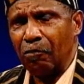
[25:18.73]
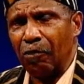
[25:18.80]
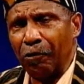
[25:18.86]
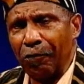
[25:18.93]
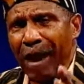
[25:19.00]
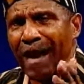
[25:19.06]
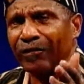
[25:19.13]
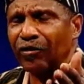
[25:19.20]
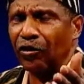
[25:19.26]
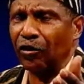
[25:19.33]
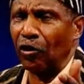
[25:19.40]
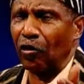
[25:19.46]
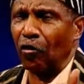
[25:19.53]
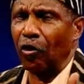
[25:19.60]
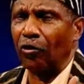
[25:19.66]
We're
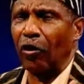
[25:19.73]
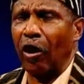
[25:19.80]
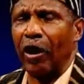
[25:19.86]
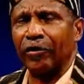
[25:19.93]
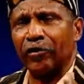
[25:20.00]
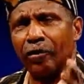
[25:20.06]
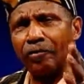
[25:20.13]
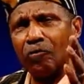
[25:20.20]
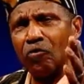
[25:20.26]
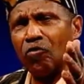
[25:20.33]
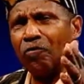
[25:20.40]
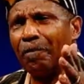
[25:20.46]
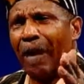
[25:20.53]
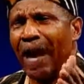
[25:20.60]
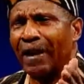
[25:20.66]
asking you, Lord God, to
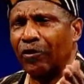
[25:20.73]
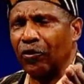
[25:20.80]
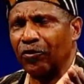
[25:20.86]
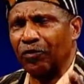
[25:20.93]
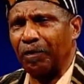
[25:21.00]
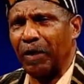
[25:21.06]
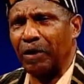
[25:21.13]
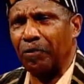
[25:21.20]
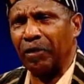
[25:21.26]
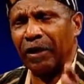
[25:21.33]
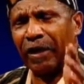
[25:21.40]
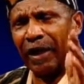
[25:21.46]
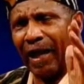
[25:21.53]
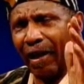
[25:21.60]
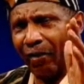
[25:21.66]
move by your
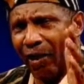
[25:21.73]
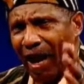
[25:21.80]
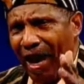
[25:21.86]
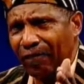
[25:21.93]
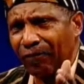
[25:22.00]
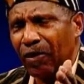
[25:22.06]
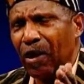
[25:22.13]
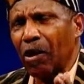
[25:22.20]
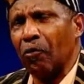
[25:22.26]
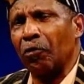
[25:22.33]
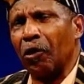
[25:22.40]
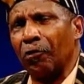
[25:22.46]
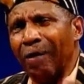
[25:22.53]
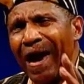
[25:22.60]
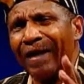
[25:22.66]
spirit in our life.
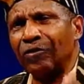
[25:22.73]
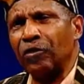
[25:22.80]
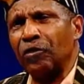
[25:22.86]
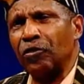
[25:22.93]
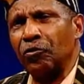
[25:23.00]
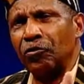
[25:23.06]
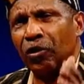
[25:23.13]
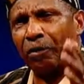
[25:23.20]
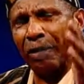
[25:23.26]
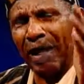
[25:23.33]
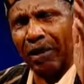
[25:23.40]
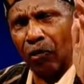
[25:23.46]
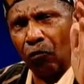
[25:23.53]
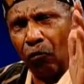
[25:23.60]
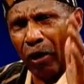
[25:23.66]
We're asking you to
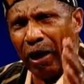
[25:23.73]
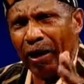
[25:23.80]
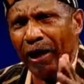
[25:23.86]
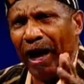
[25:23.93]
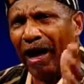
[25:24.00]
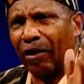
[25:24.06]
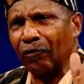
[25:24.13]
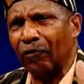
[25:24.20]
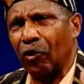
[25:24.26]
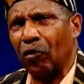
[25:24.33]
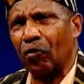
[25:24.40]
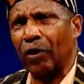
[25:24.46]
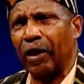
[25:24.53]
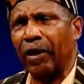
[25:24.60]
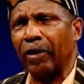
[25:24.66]
make a way out of
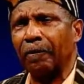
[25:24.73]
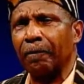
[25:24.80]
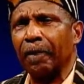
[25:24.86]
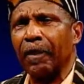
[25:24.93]
no way.